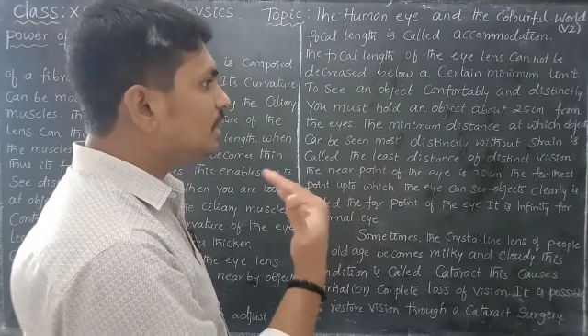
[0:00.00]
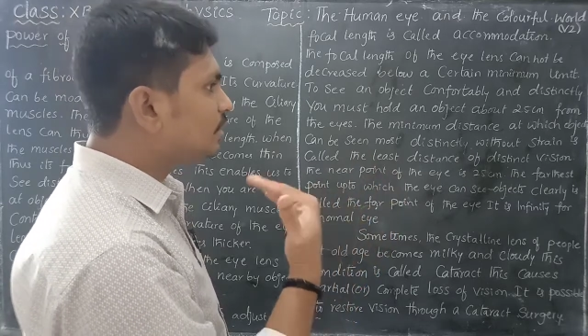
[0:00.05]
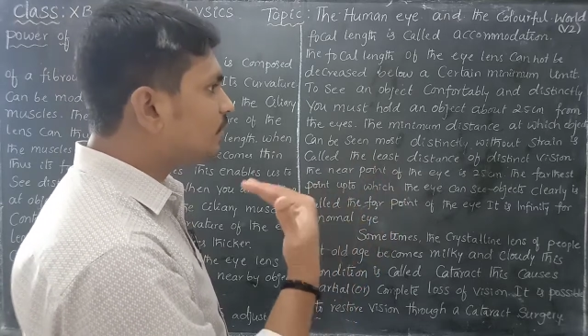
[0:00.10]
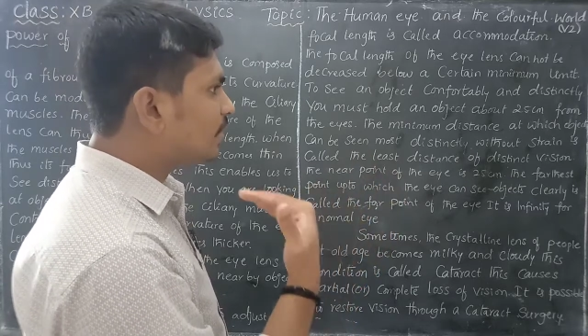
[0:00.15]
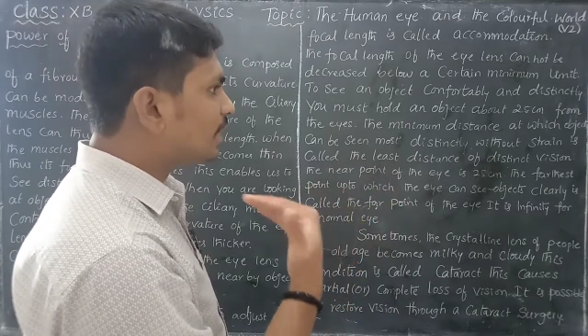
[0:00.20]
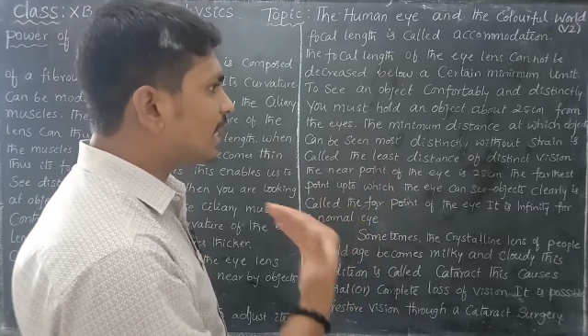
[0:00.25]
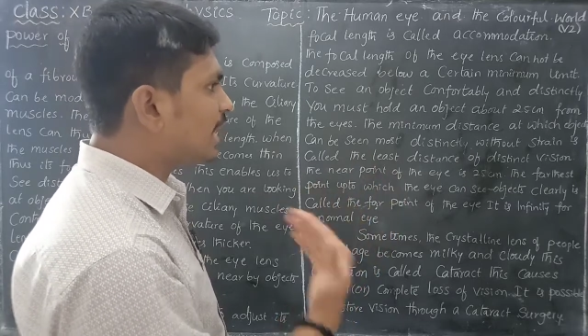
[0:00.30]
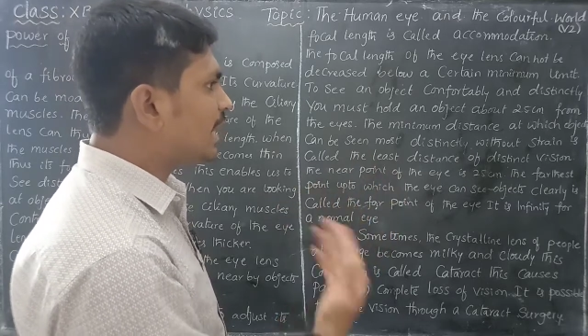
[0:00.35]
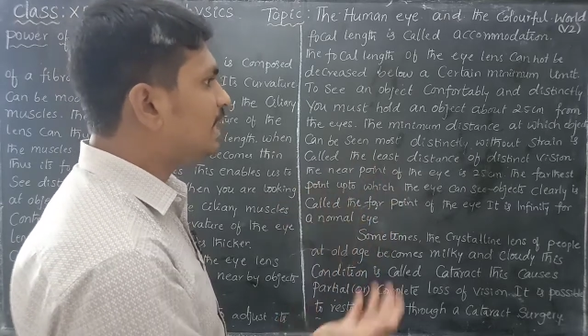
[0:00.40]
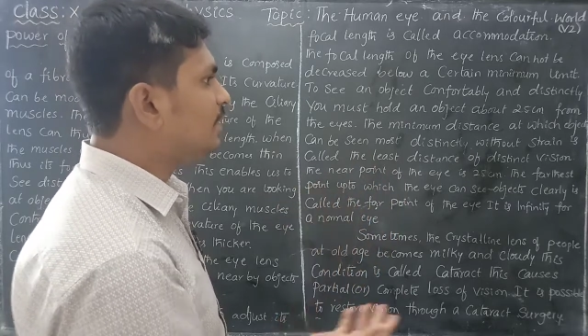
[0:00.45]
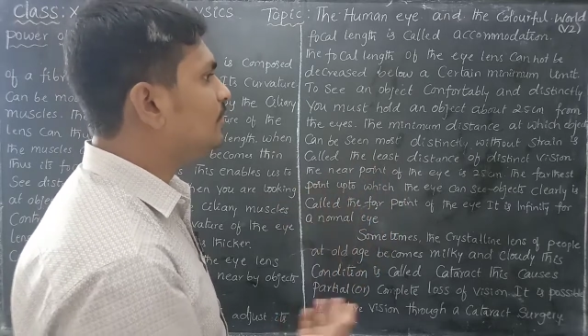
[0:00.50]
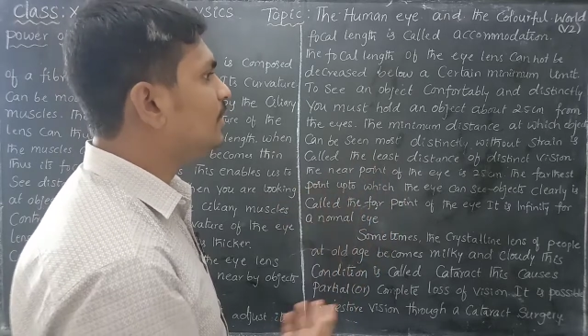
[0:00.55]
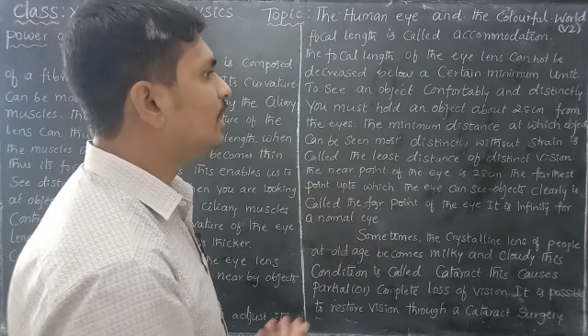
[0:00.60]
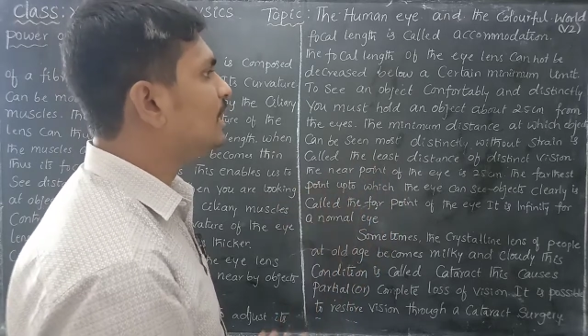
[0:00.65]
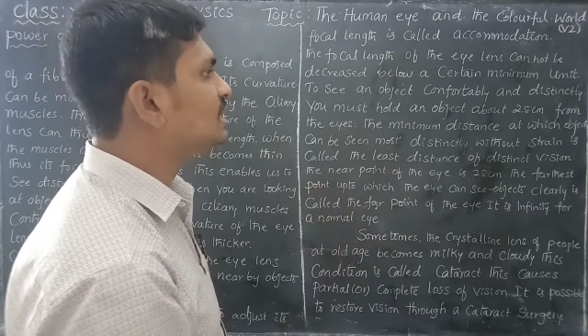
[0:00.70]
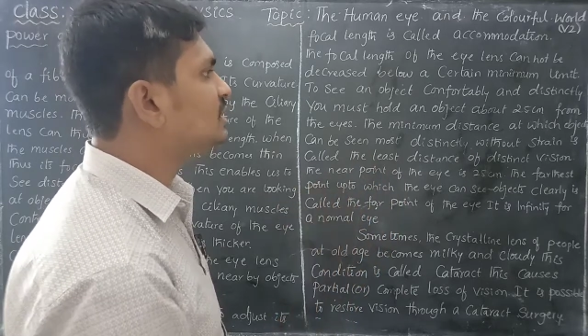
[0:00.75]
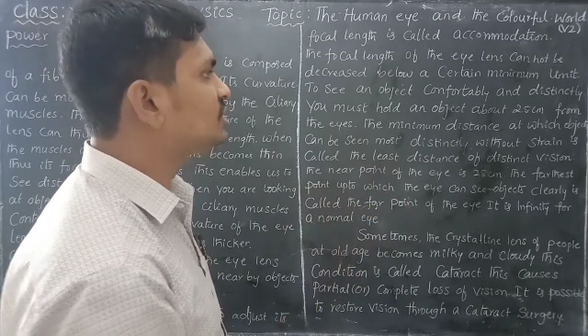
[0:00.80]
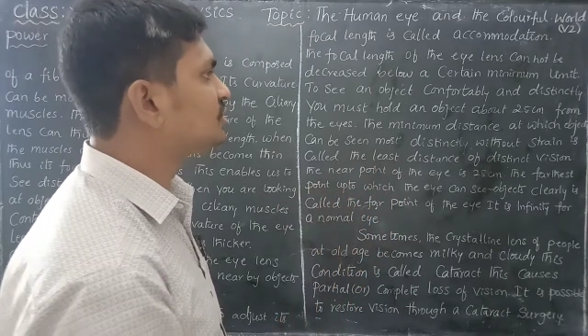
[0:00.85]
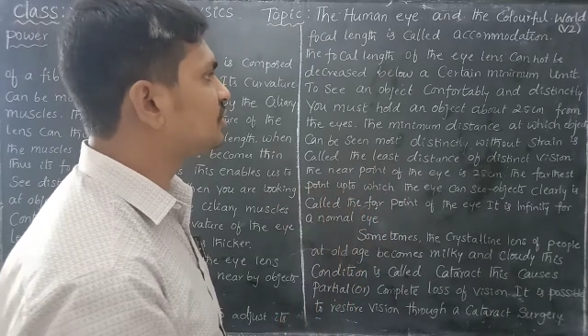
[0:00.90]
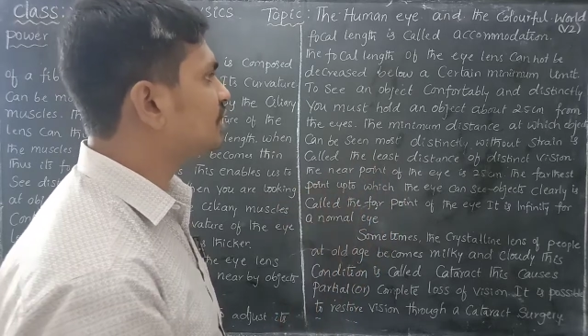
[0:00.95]
your eye
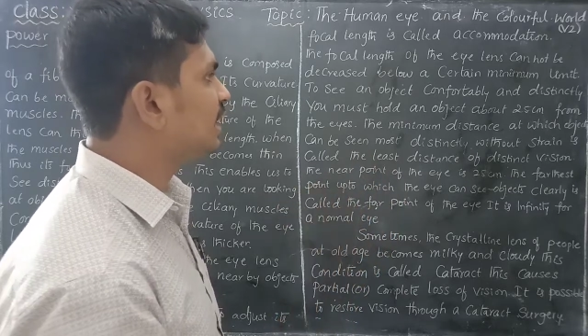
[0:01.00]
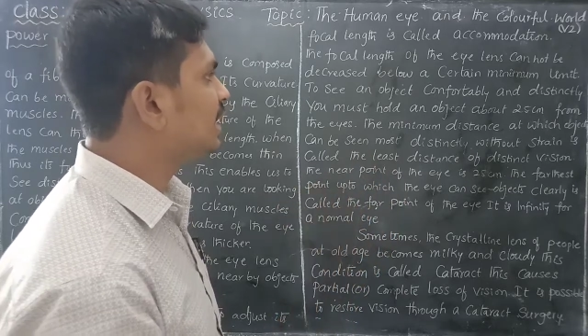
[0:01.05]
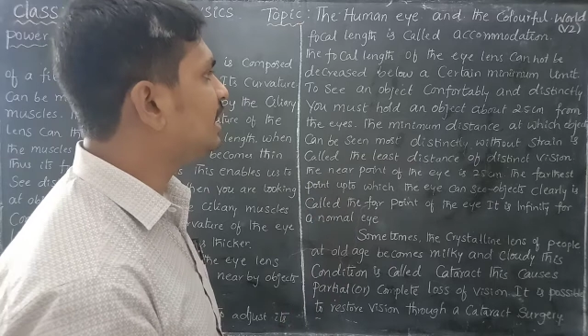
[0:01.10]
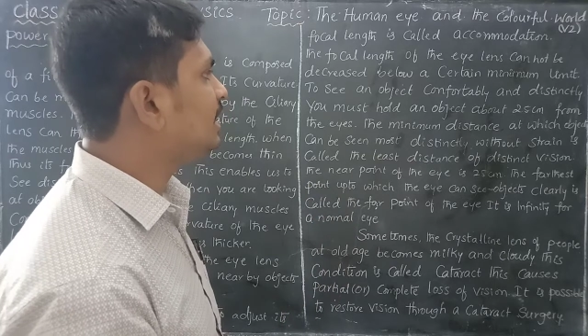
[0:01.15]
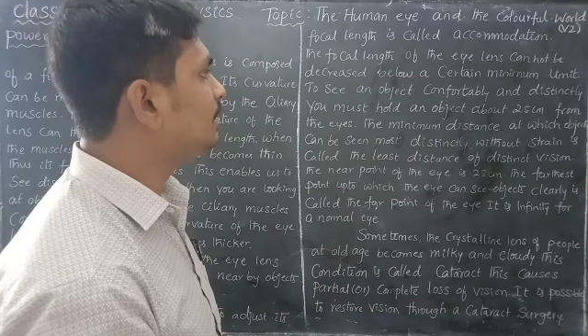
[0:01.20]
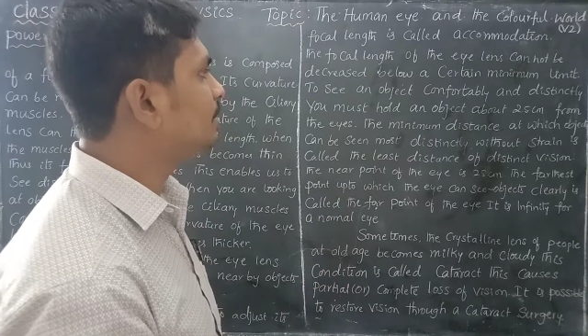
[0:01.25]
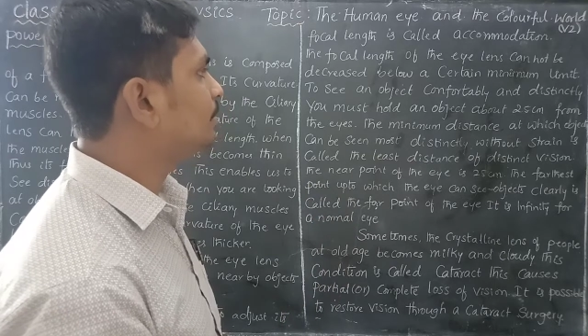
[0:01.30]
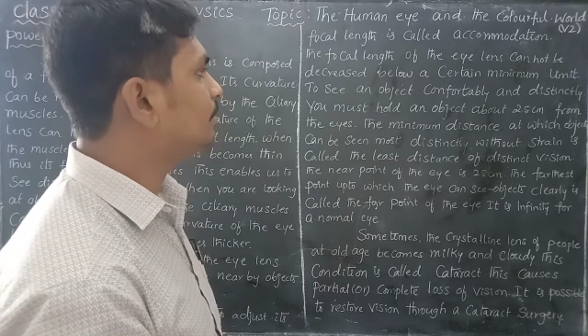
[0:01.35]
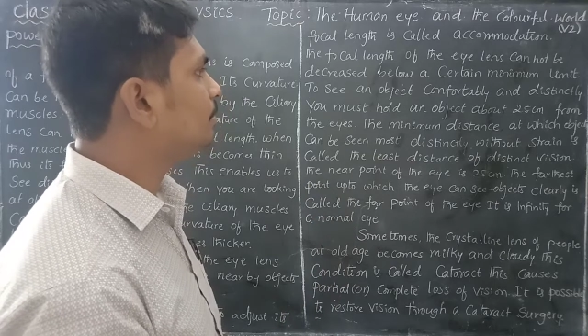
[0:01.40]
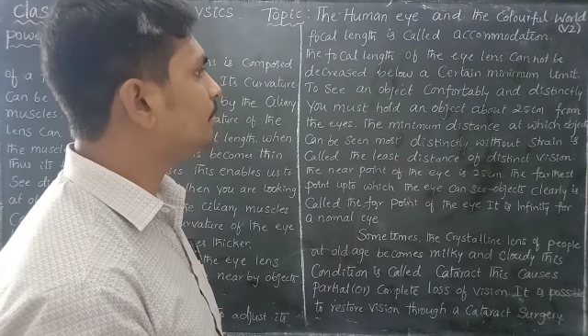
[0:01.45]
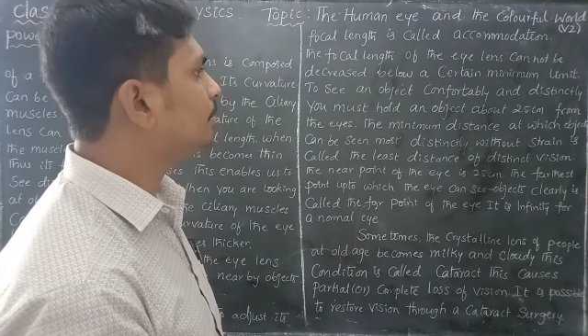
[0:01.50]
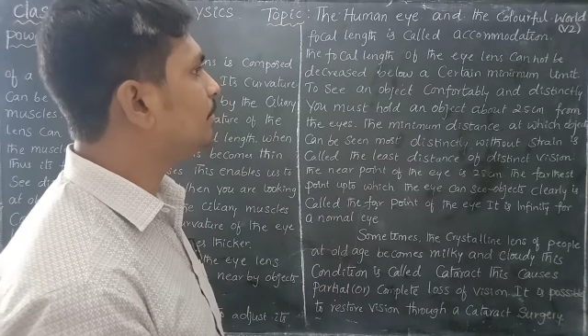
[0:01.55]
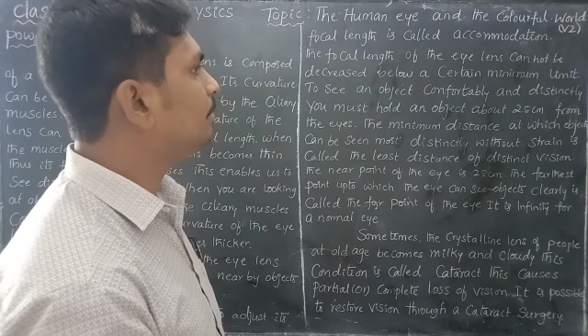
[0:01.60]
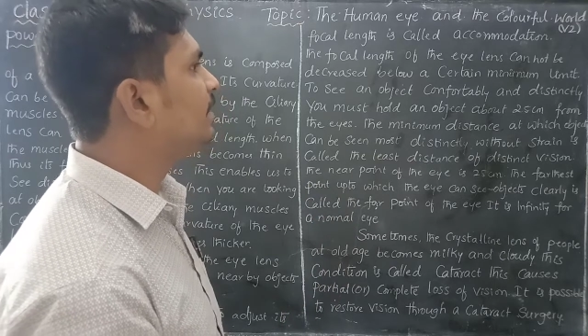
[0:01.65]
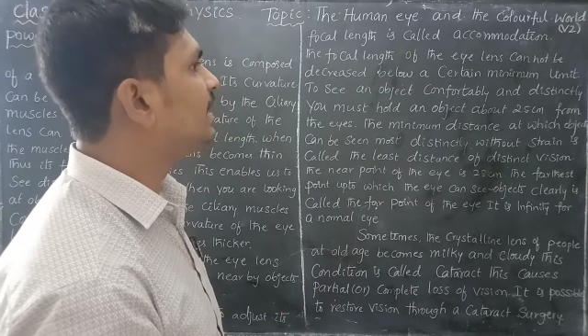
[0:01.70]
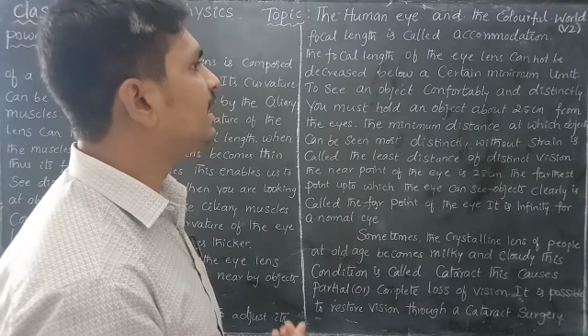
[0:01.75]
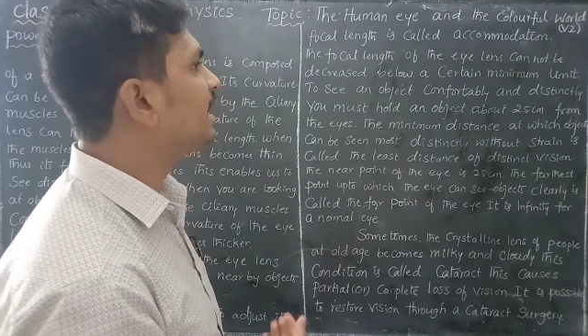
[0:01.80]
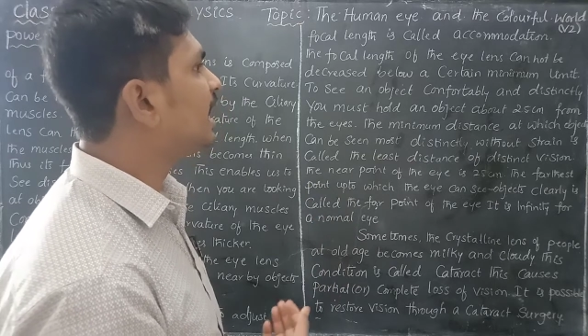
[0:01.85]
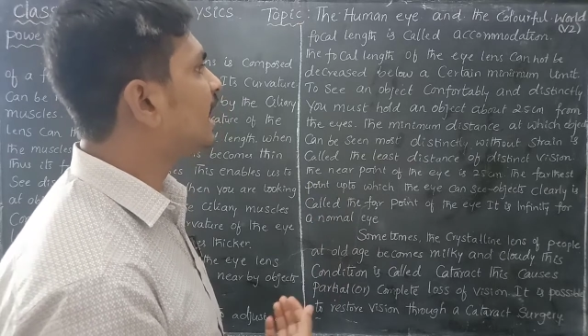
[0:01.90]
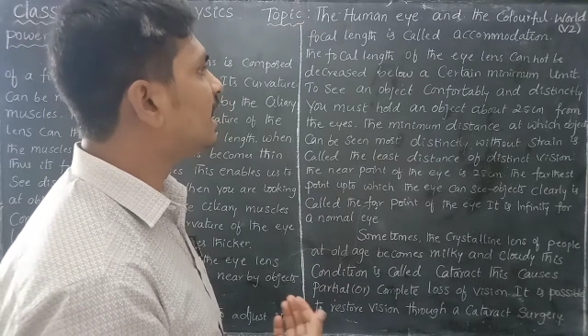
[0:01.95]
will strain
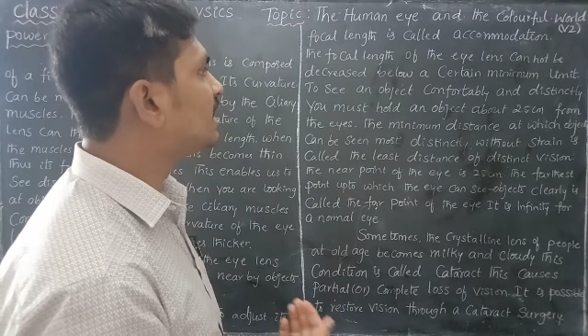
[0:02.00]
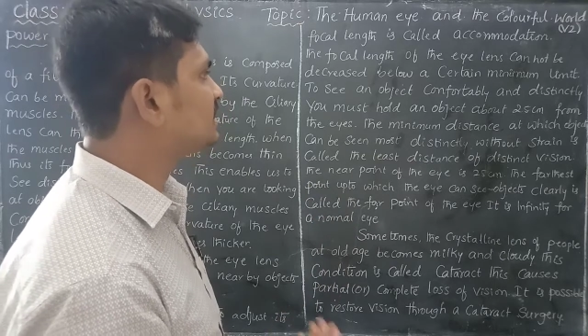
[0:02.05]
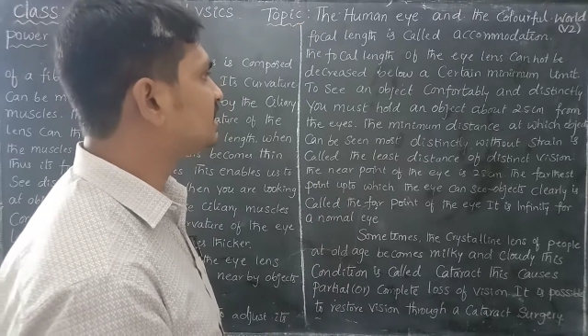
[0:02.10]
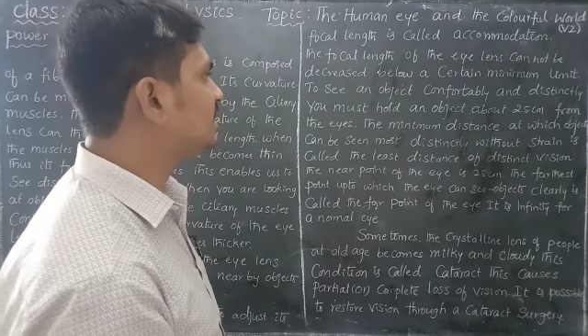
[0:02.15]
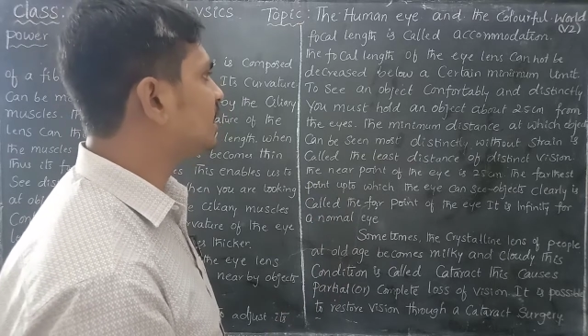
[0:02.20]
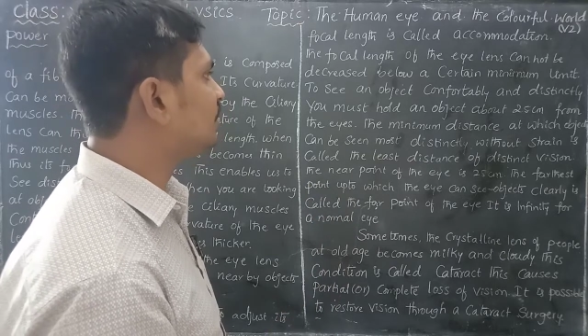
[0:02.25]
because